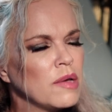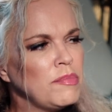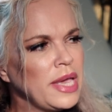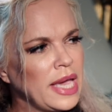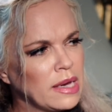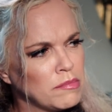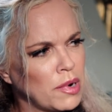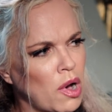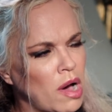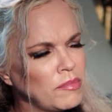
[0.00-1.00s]
being
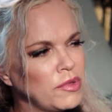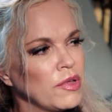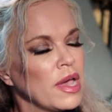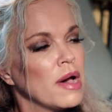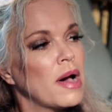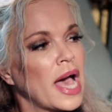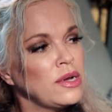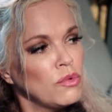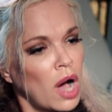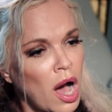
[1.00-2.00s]
bombed,
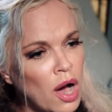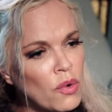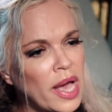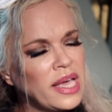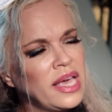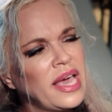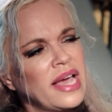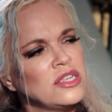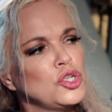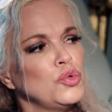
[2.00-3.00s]
and how
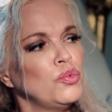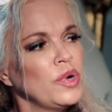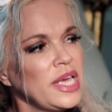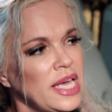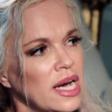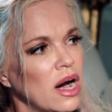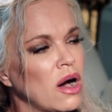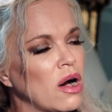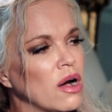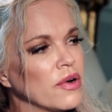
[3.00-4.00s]
engaged we
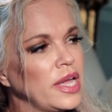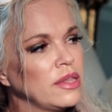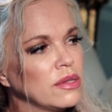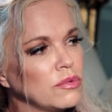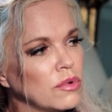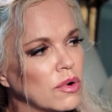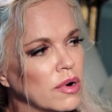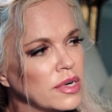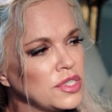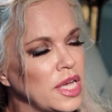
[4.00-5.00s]
are in the
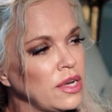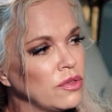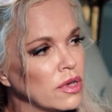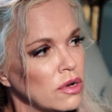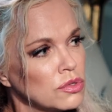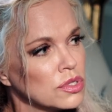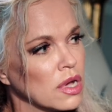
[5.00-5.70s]
wars in those